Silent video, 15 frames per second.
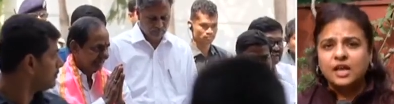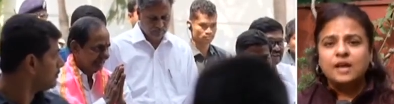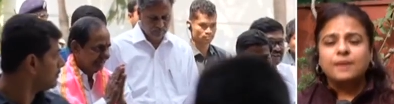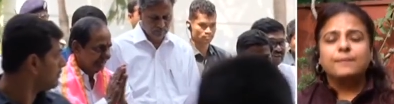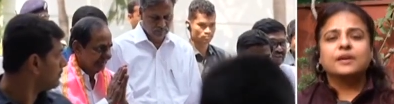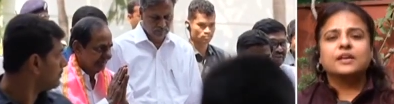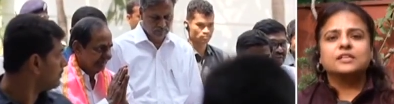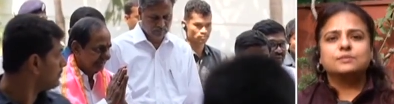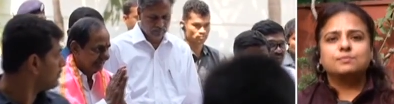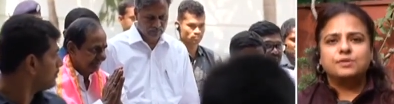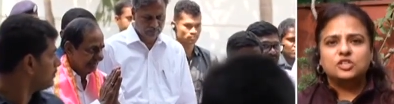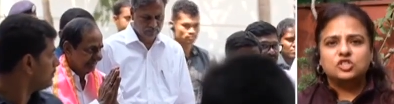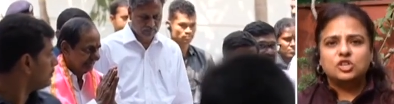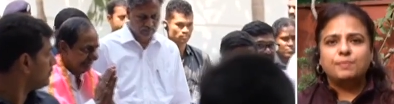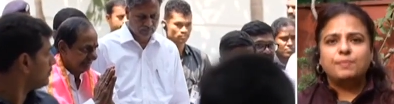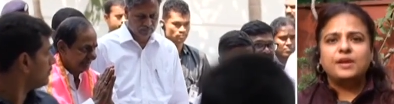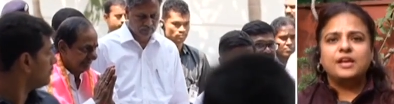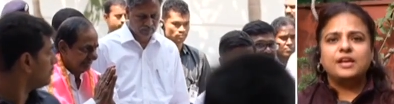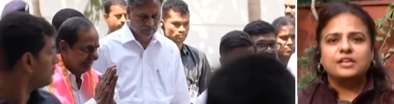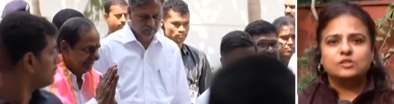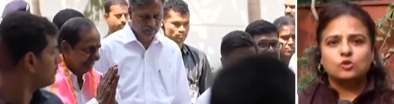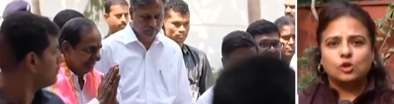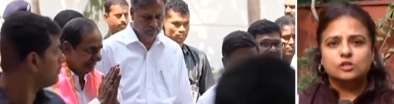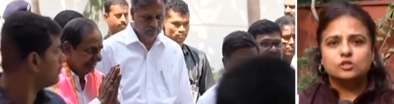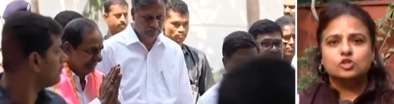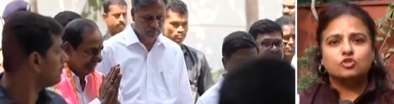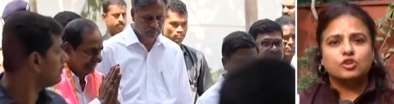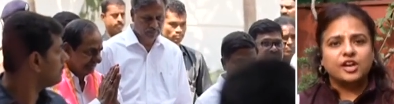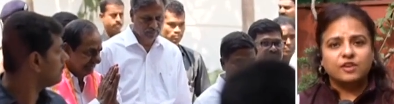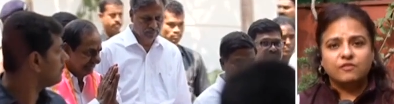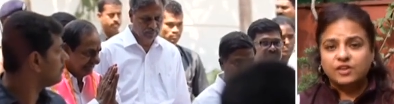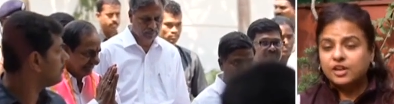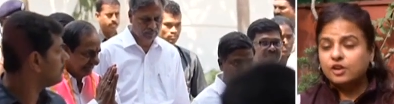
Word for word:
Speaker 1: because BJP is also treading very